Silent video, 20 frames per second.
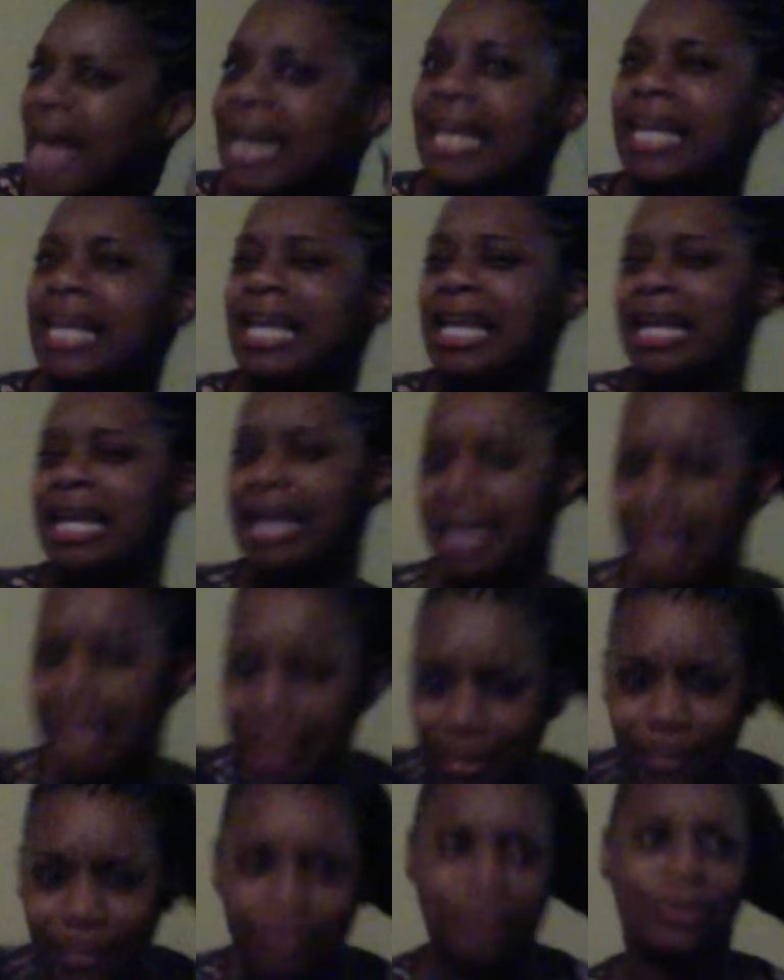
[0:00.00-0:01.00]
he
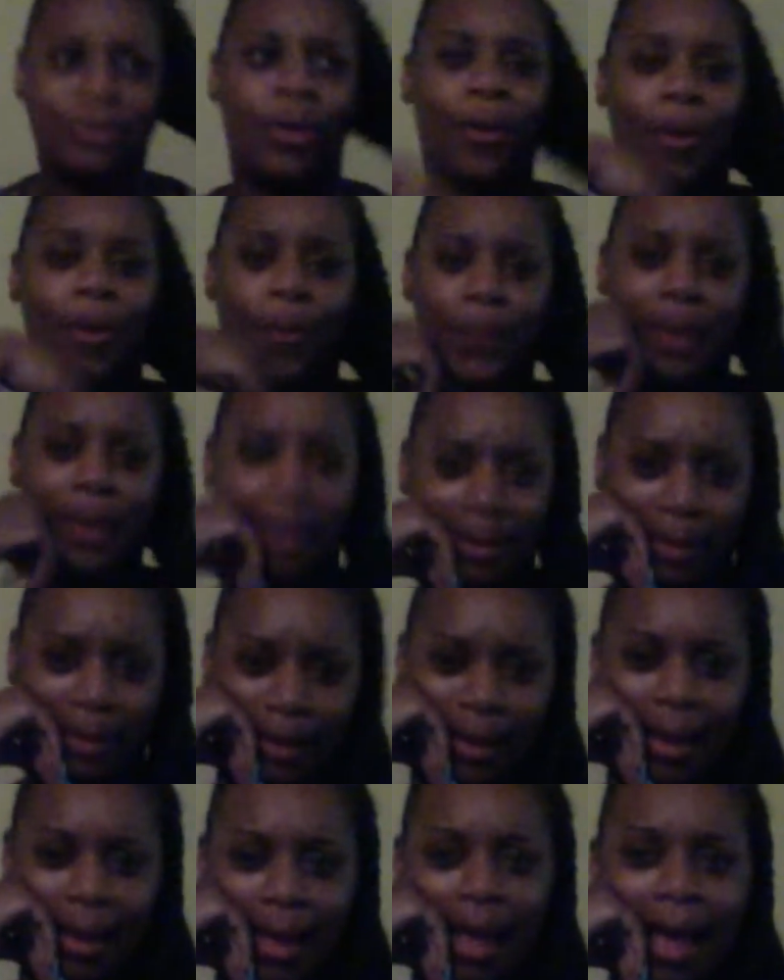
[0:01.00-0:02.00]
was open.
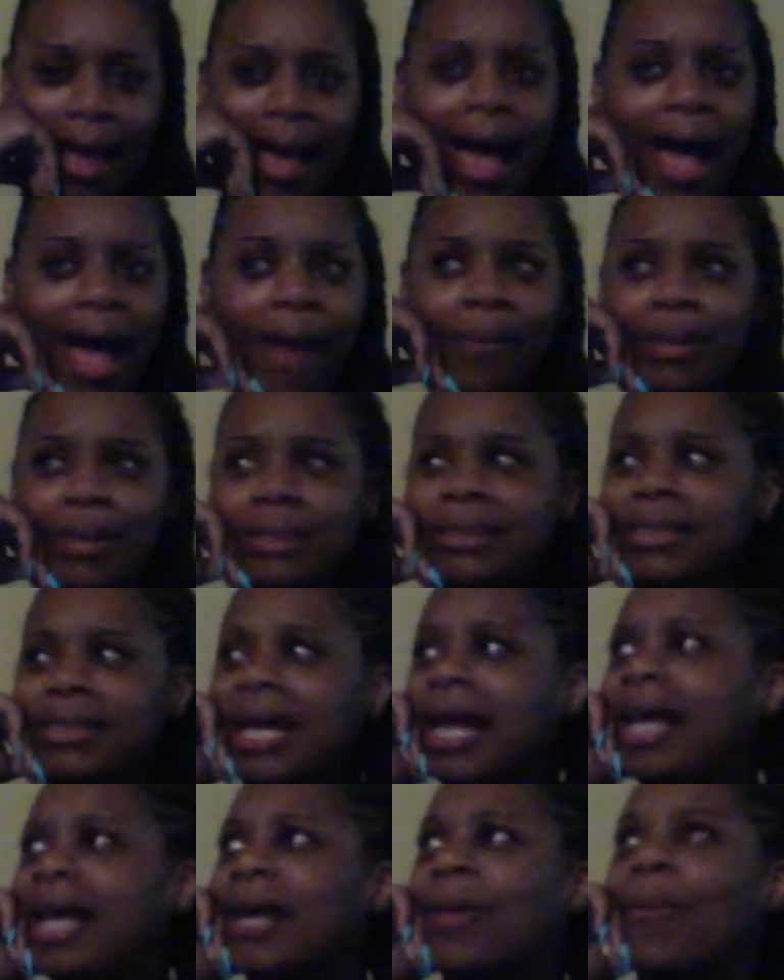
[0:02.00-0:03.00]
I was
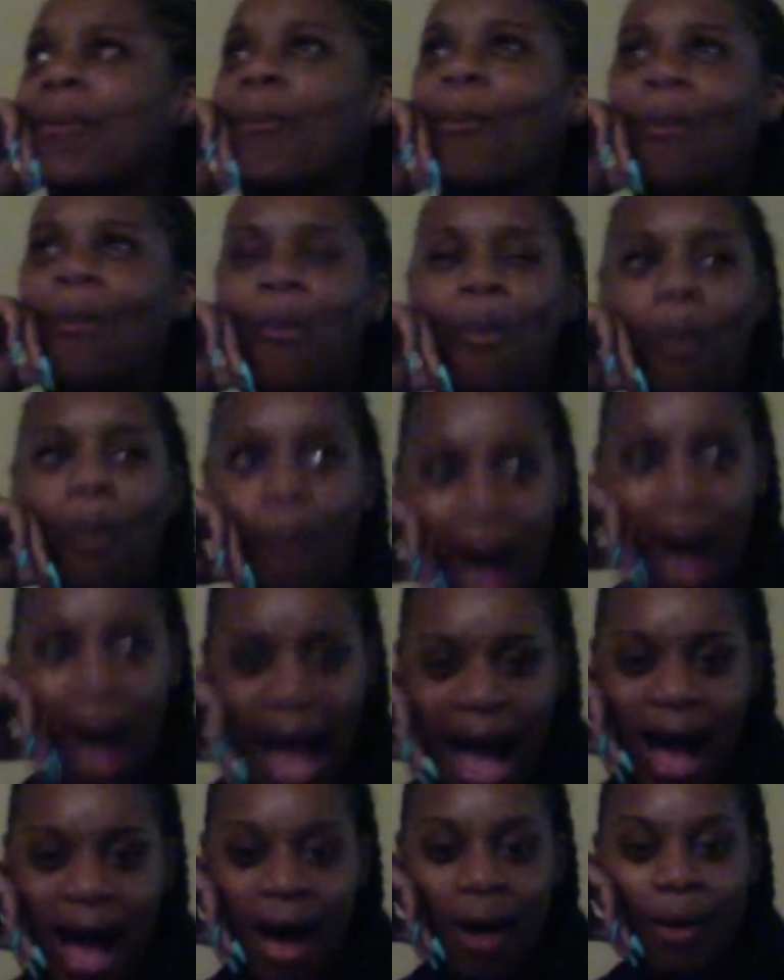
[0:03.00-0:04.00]
like,
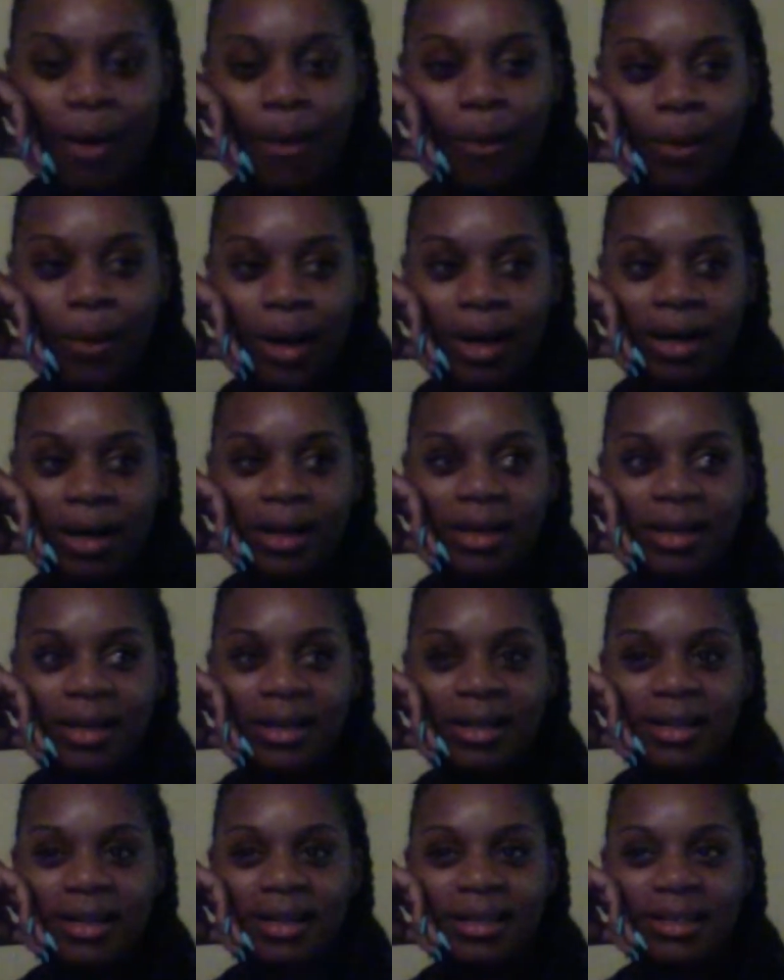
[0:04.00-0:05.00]
wow.
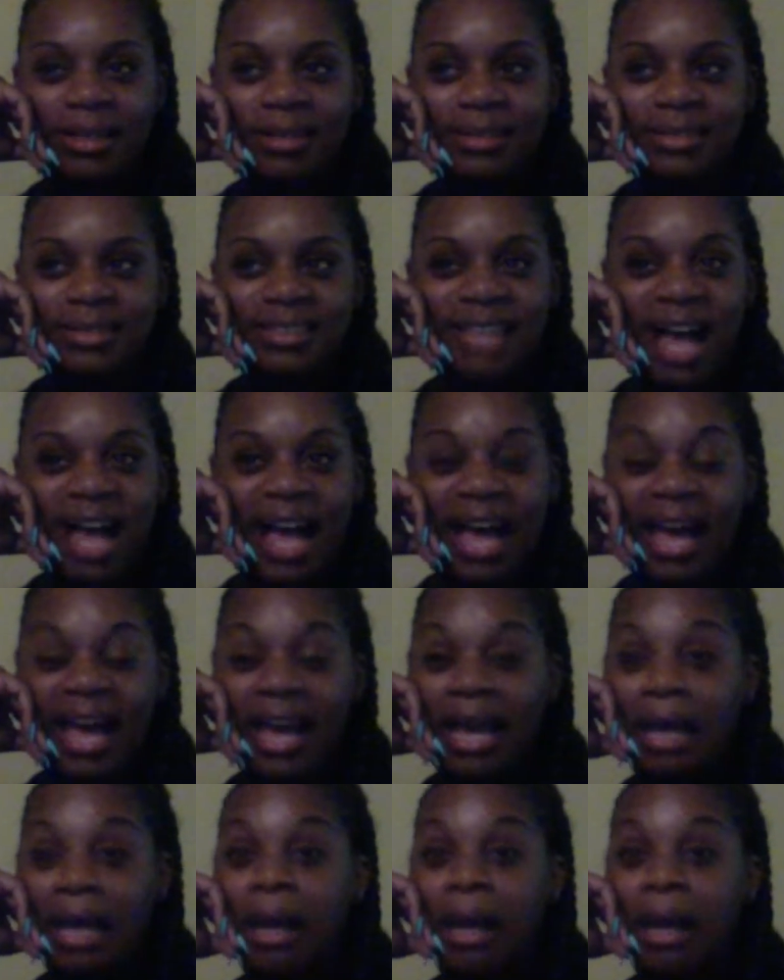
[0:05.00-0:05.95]
Like,